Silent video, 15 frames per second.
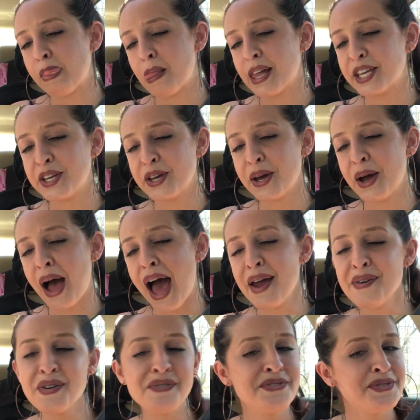like I
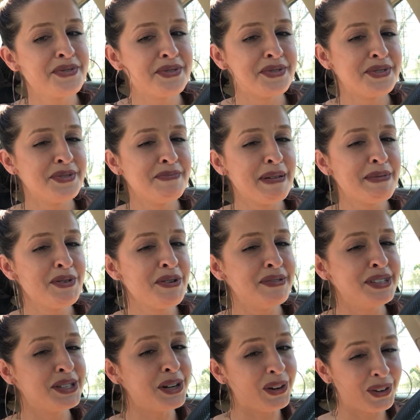don't know if you maybe you
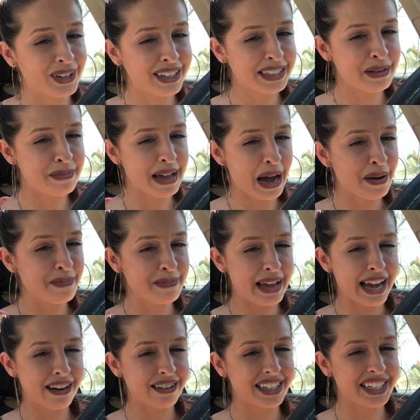haven't talked about
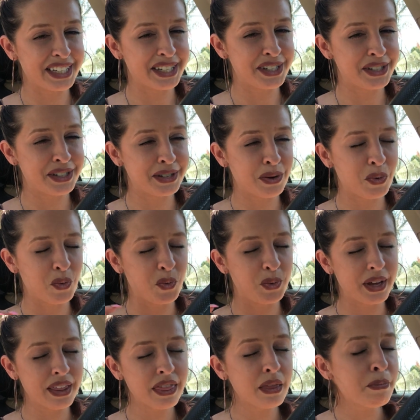marriage
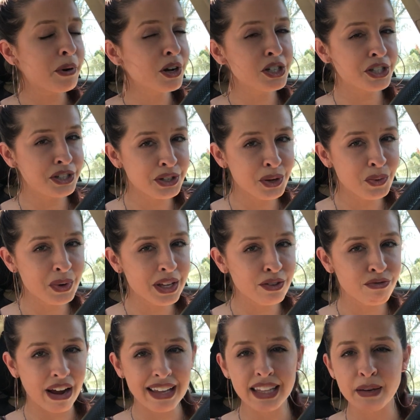with the person you're with,
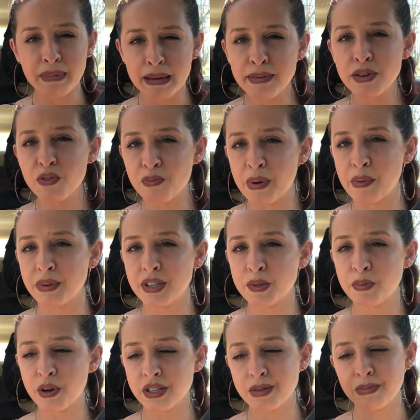right? Like maybe you've been with this
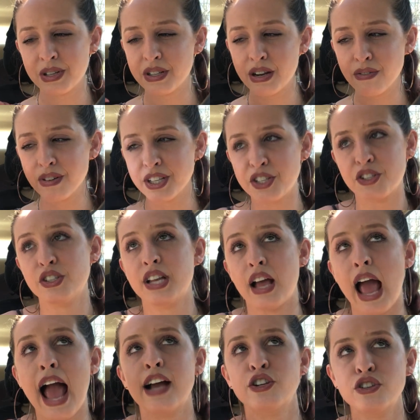person, but you never like just
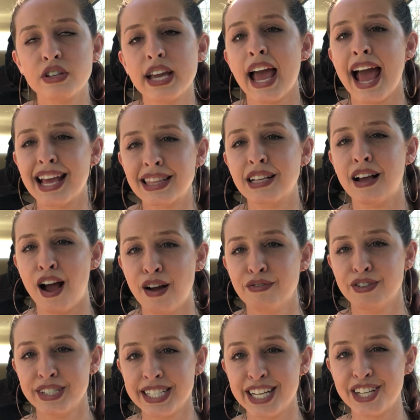actually had the
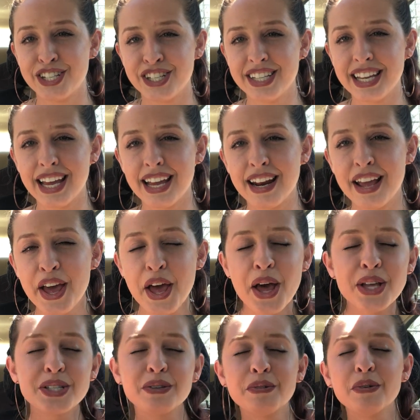conversation yet.
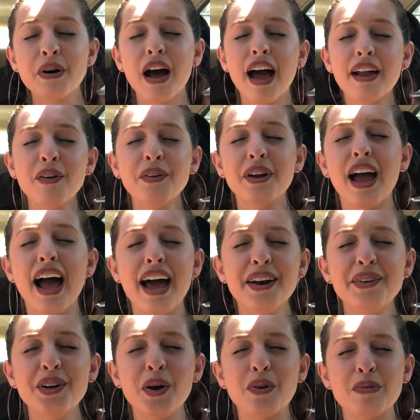So I don't, I
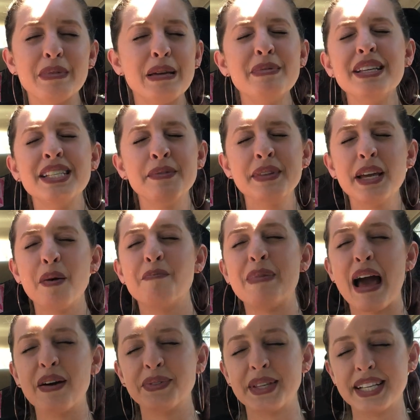don't know, or maybe something
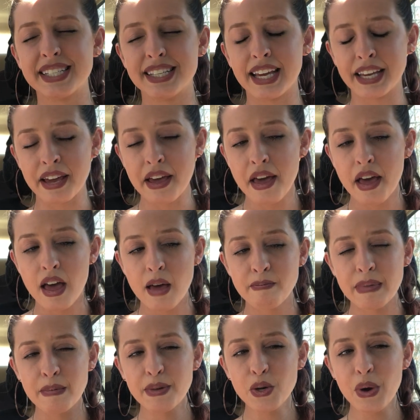about this, like
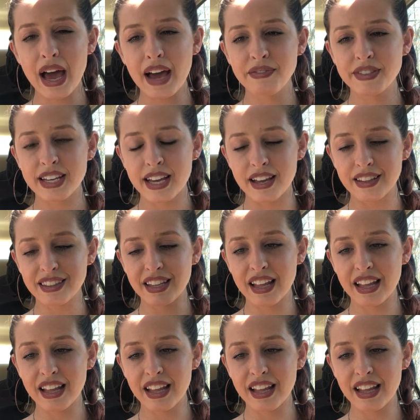maybe you have to